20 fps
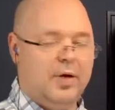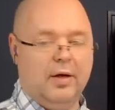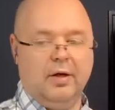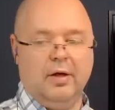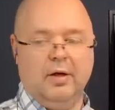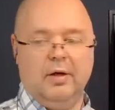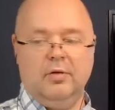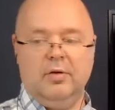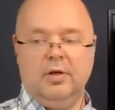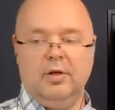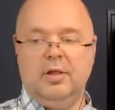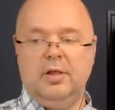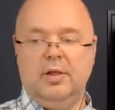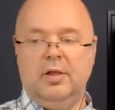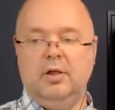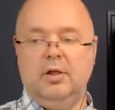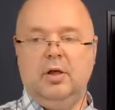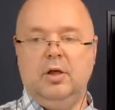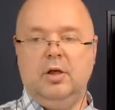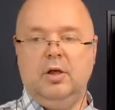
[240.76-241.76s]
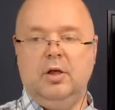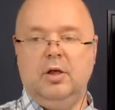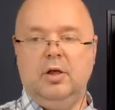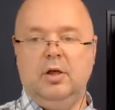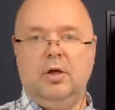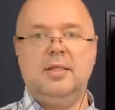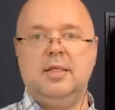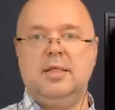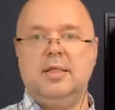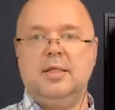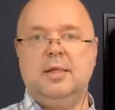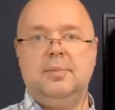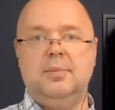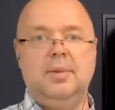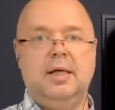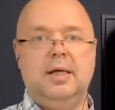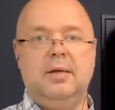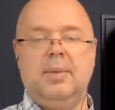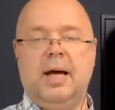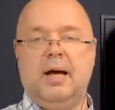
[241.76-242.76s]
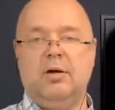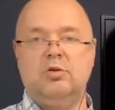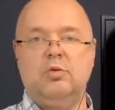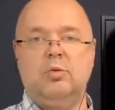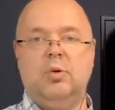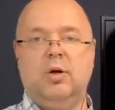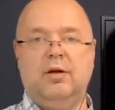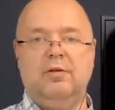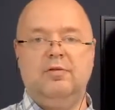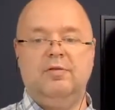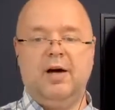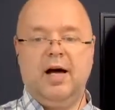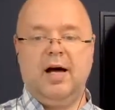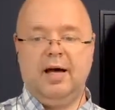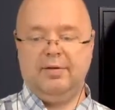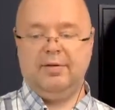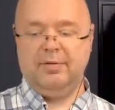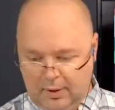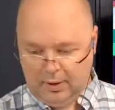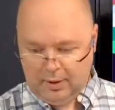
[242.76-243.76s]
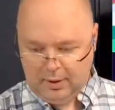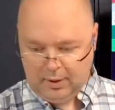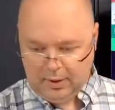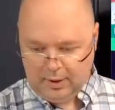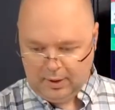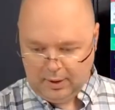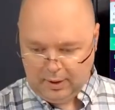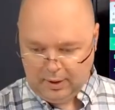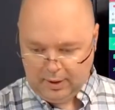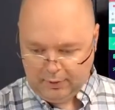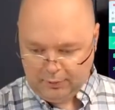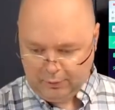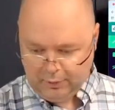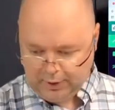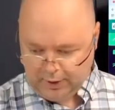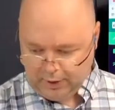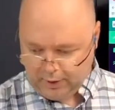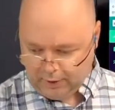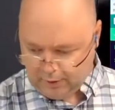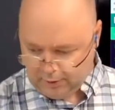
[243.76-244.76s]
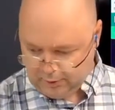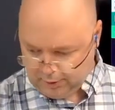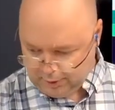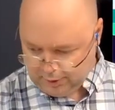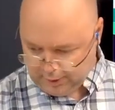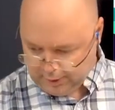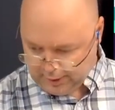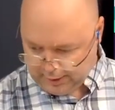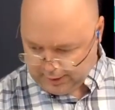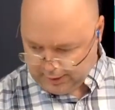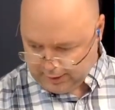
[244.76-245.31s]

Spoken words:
100, your price is going to be about 25. And if we go look